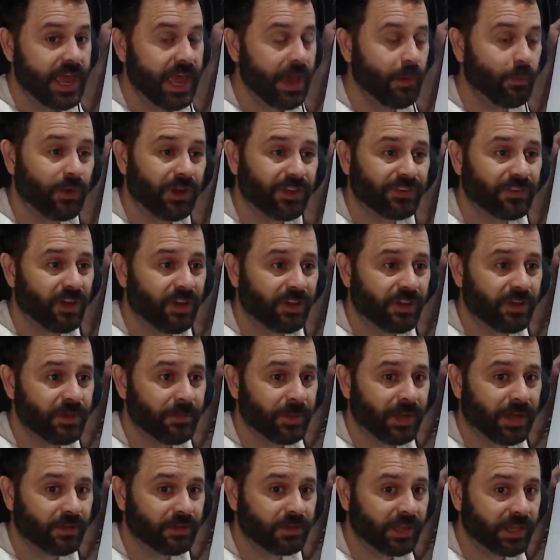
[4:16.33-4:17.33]
And we're not talking
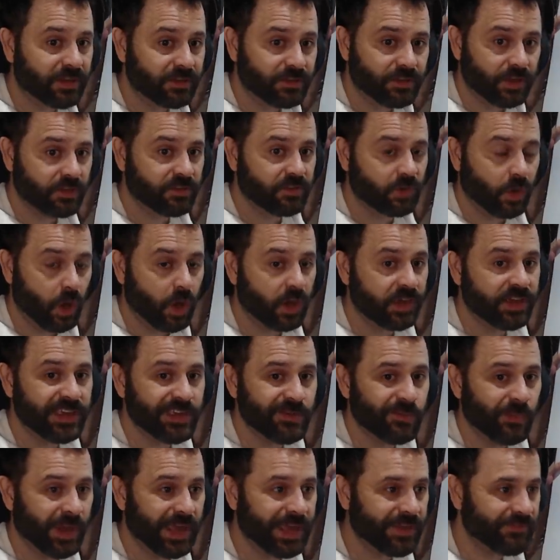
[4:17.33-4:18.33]
about like a, a
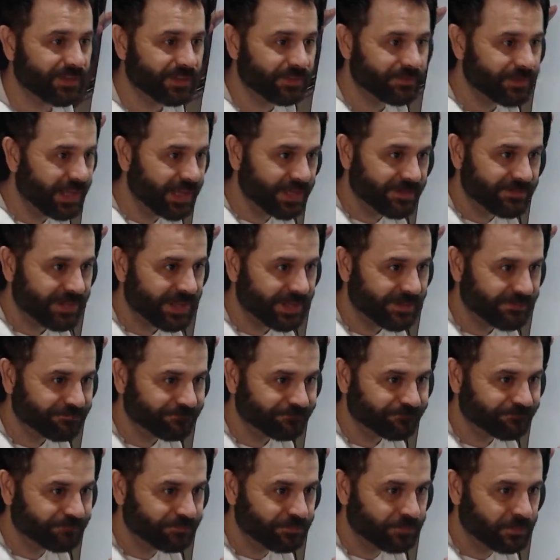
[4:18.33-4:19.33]
heat wave in in
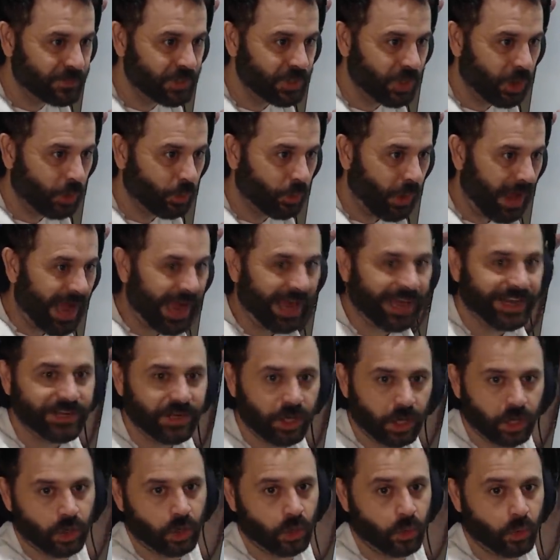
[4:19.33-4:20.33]
in you know,
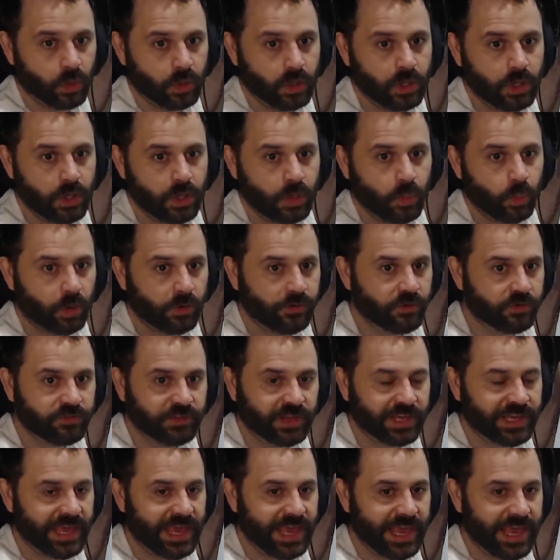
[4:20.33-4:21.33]
Idaho, where there's
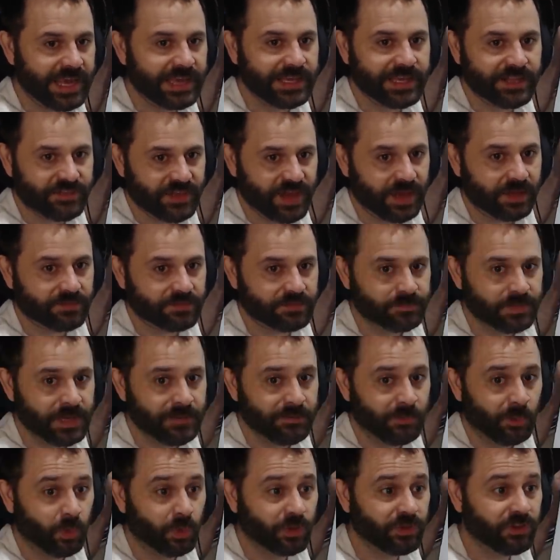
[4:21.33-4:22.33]
like 80,000
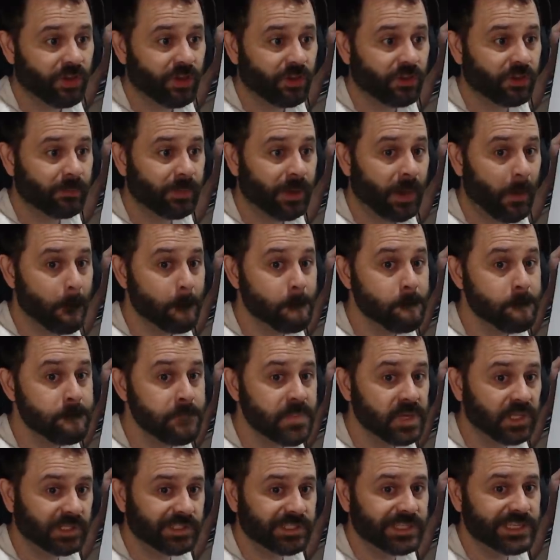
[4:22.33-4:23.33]
people. We're talking about
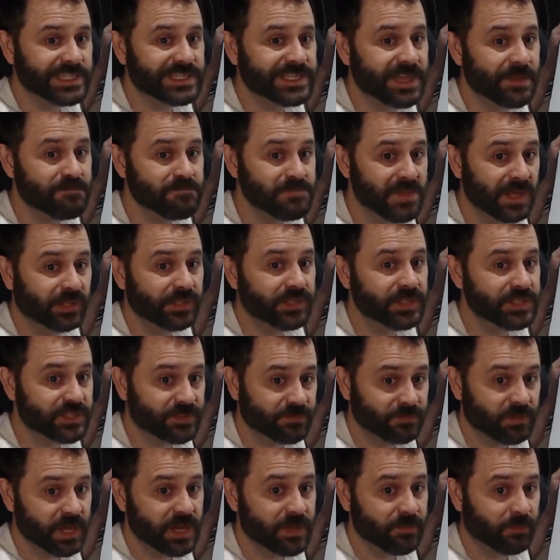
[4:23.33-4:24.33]
millions and millions
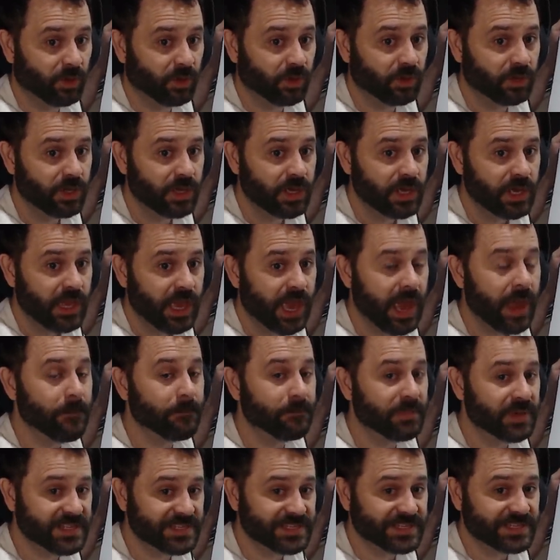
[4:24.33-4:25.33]
of people
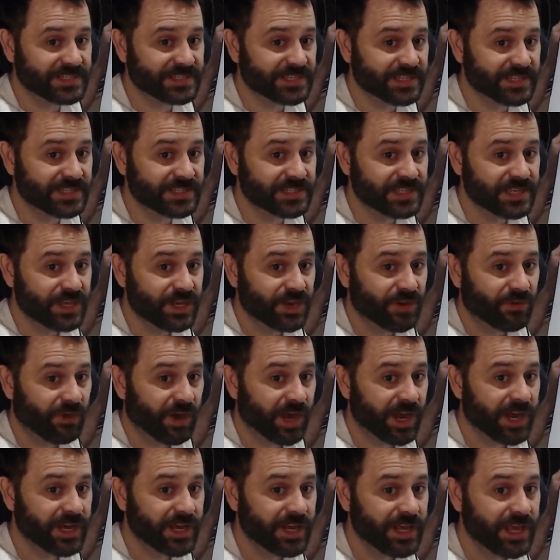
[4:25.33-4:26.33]
and businesses,
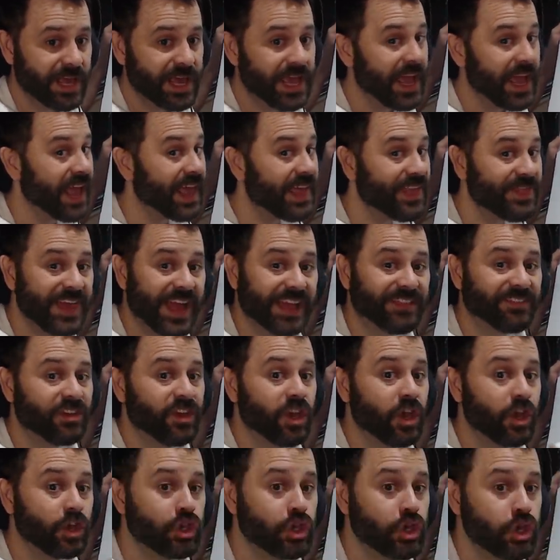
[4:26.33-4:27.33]
right? That's
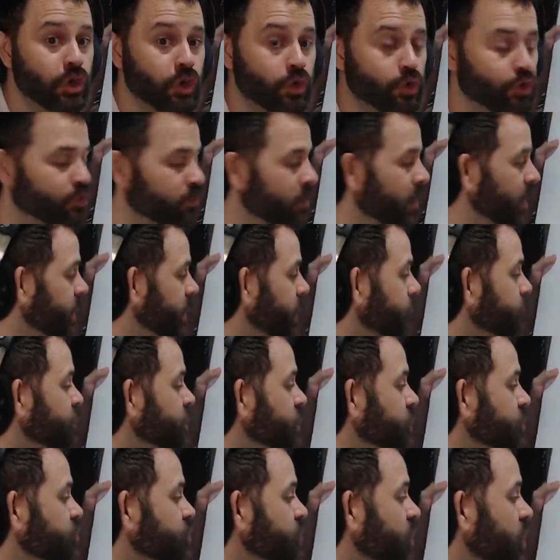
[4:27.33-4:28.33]
huge money.
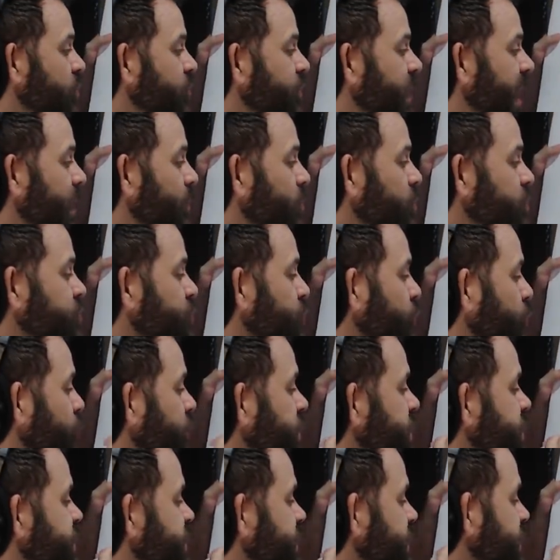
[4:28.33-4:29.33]
So that was the
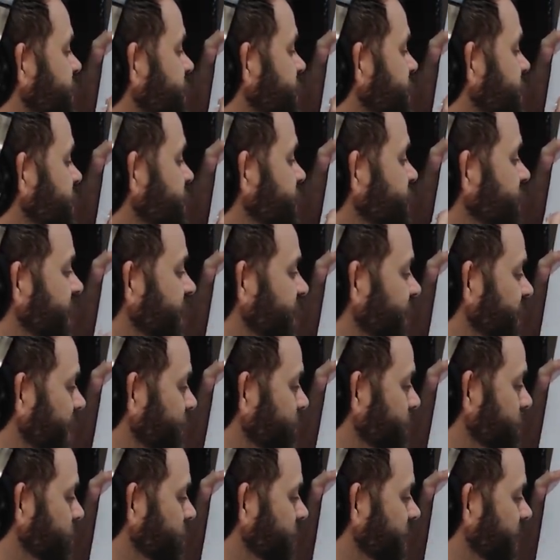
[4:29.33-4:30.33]
reason that a lot
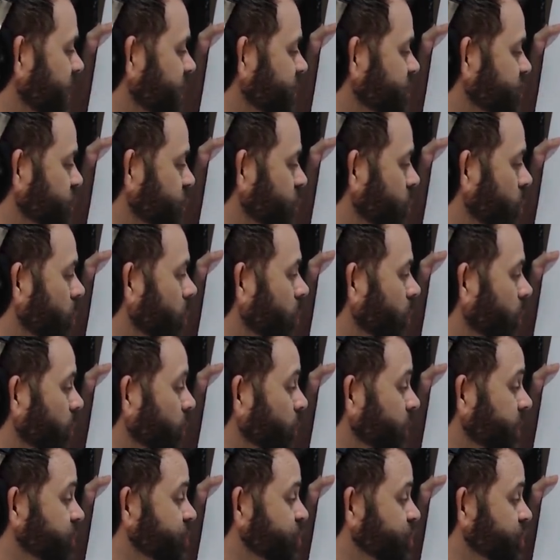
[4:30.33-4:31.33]
of people got into CARR,
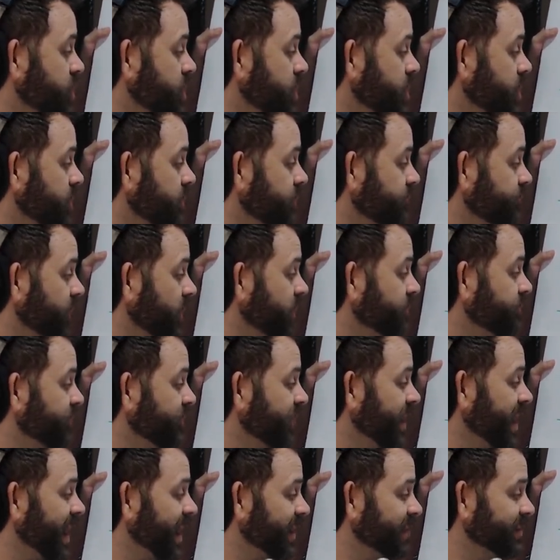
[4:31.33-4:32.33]
which, fun
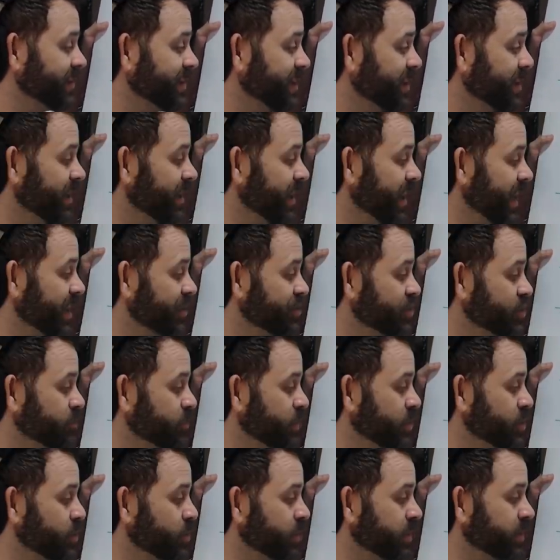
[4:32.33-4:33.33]
fact, has just
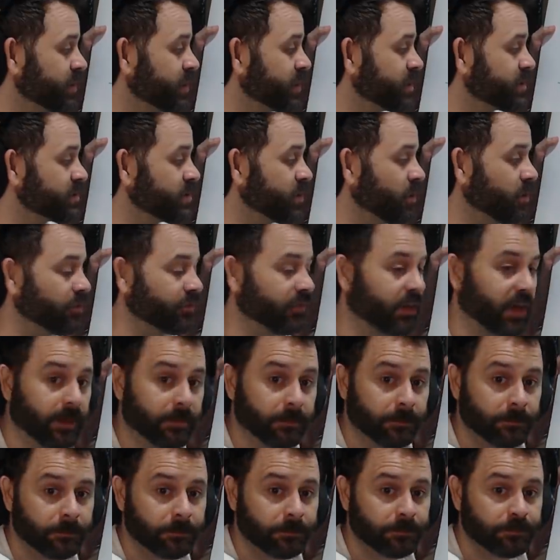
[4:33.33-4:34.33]
been doing this the whole
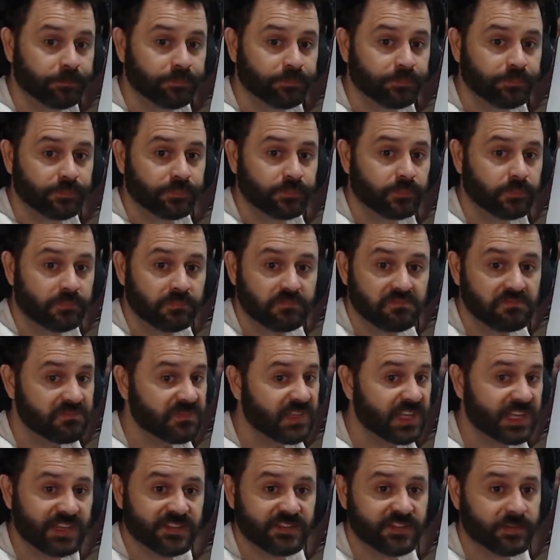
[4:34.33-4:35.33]
time.
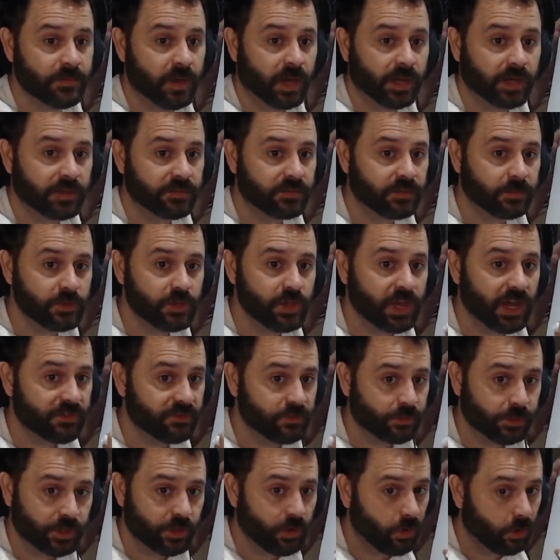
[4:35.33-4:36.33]
Easy money. Some of you guys
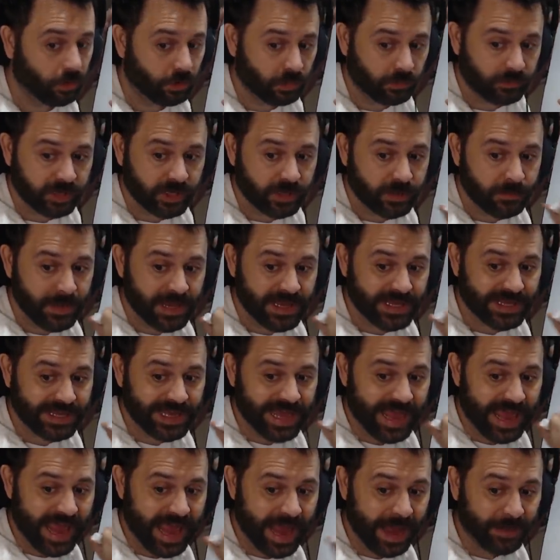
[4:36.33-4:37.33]
are in CARR already
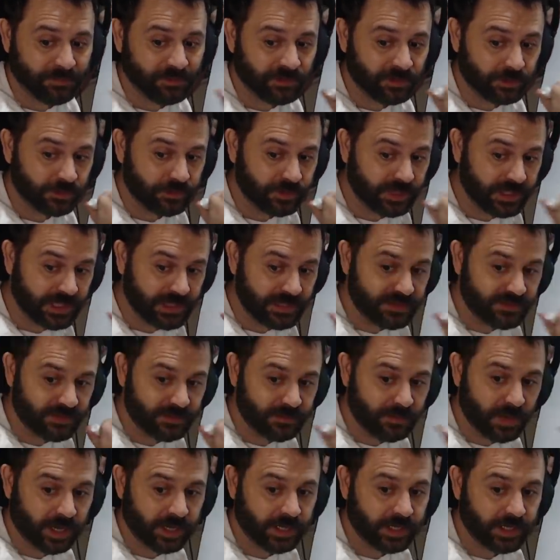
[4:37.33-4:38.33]
making absolute easy
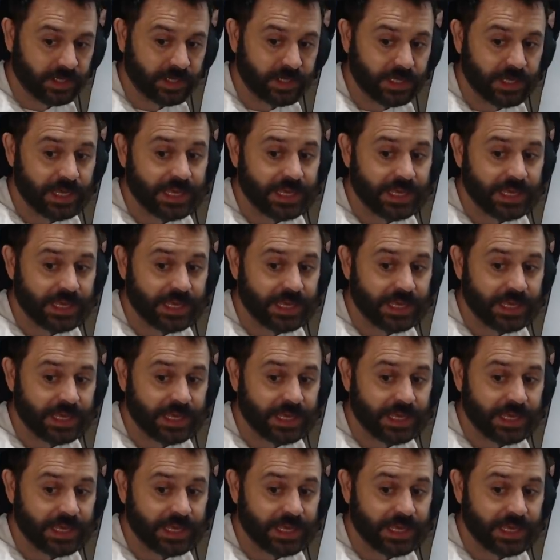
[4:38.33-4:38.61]
money.